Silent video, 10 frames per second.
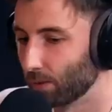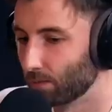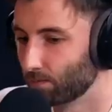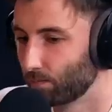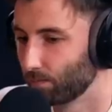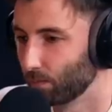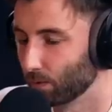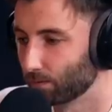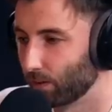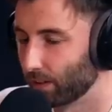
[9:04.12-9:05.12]
coming,
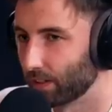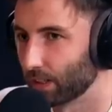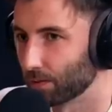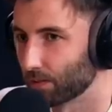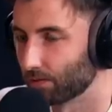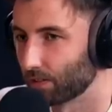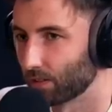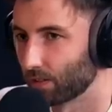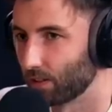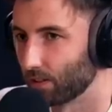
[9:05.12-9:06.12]
what, 48 hours
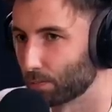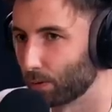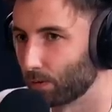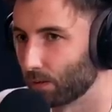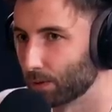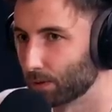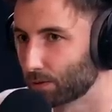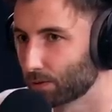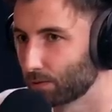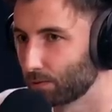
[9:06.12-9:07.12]
after Kinnear's programme
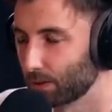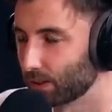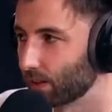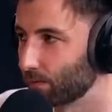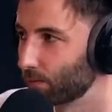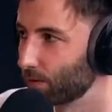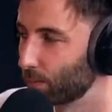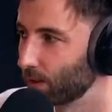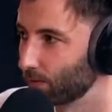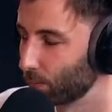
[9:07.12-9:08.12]
notes, which again has
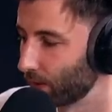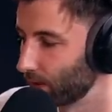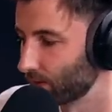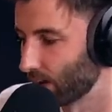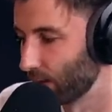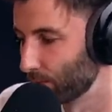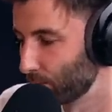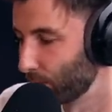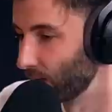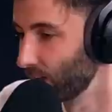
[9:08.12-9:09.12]
been over plenty of times.
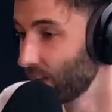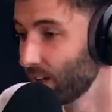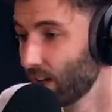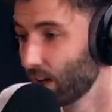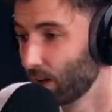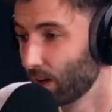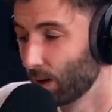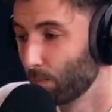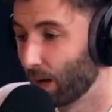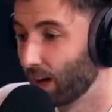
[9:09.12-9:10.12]
But
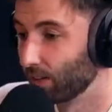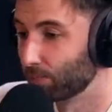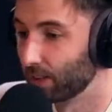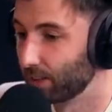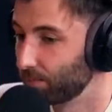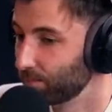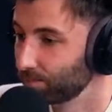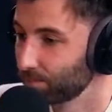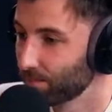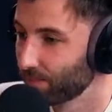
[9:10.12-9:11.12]
part of me
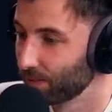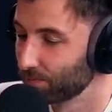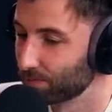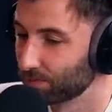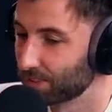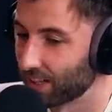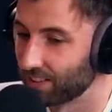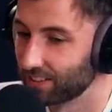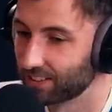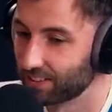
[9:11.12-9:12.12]
was
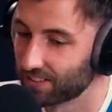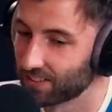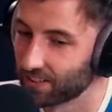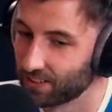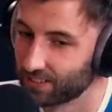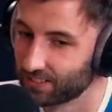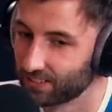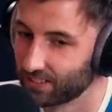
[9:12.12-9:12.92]
saying earlier is I